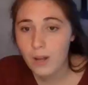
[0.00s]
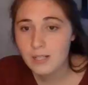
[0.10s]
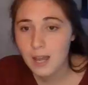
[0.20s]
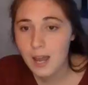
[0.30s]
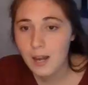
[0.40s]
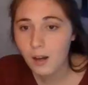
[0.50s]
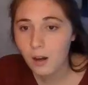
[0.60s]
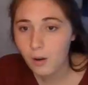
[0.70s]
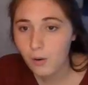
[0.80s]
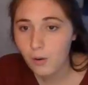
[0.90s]
1
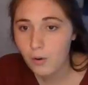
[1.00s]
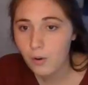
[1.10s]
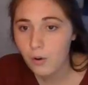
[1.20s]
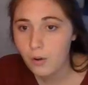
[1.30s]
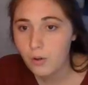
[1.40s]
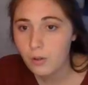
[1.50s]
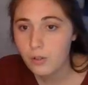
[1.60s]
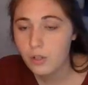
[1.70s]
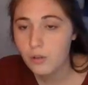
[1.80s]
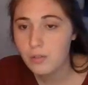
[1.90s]
10,
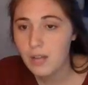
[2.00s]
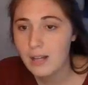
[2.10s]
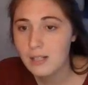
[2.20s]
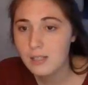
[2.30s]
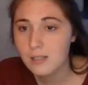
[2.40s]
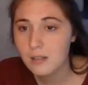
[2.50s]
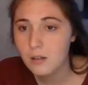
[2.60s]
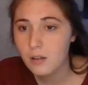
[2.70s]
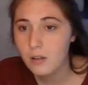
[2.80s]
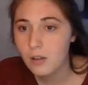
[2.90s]
2 tens,
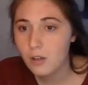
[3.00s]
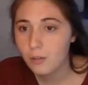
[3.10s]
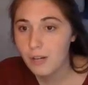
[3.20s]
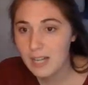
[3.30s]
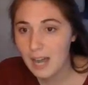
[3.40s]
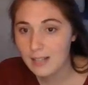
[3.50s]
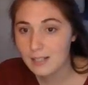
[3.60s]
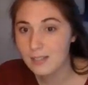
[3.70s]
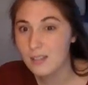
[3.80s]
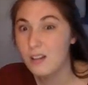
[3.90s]
3
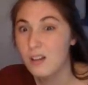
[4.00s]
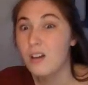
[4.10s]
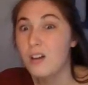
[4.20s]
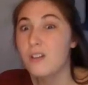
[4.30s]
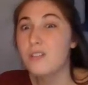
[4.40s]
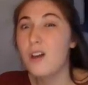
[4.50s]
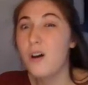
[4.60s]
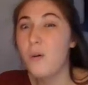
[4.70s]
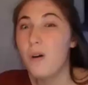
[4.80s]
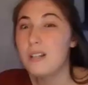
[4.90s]
tens.
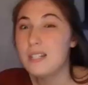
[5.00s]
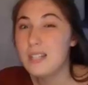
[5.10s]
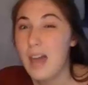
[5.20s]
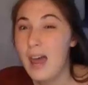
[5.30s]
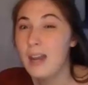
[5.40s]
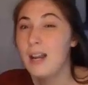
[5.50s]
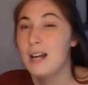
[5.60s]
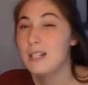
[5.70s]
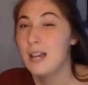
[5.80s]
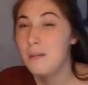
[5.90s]
So
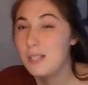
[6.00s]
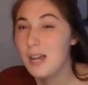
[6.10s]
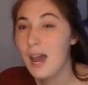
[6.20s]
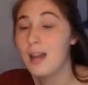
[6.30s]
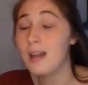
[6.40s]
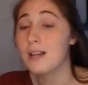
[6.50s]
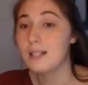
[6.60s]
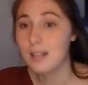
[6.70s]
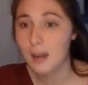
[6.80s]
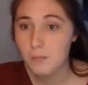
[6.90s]
10 times 10
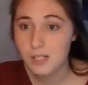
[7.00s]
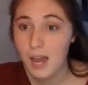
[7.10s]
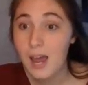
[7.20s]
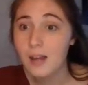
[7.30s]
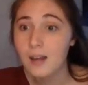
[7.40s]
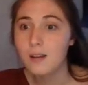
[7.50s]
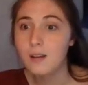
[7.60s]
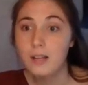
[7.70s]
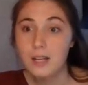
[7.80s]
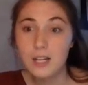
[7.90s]
times 10
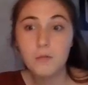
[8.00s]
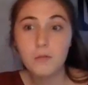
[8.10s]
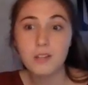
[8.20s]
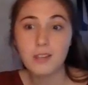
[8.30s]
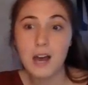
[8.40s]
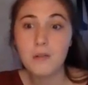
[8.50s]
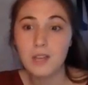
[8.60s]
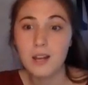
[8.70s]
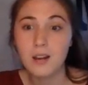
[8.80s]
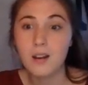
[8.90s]
equals
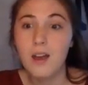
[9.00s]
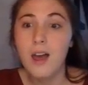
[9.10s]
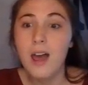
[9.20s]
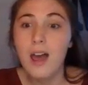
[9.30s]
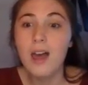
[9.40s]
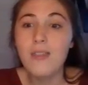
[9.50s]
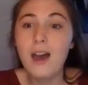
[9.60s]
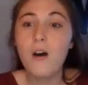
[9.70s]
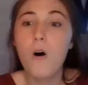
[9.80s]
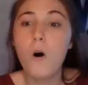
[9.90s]
1,000,
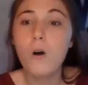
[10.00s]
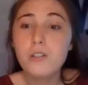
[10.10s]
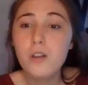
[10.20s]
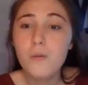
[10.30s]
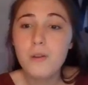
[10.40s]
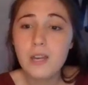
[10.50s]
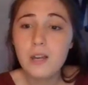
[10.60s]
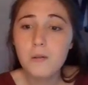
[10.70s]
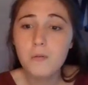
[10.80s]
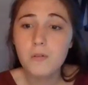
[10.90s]
and that also
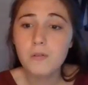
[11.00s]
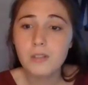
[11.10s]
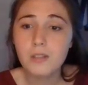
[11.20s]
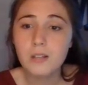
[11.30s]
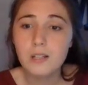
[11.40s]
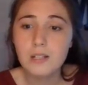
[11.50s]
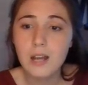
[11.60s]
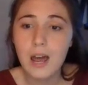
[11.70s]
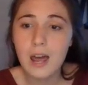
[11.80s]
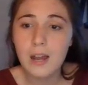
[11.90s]
equals
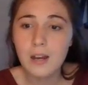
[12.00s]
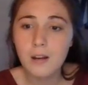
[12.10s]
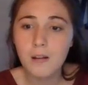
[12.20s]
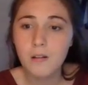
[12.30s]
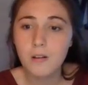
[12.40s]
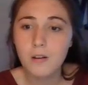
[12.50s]
10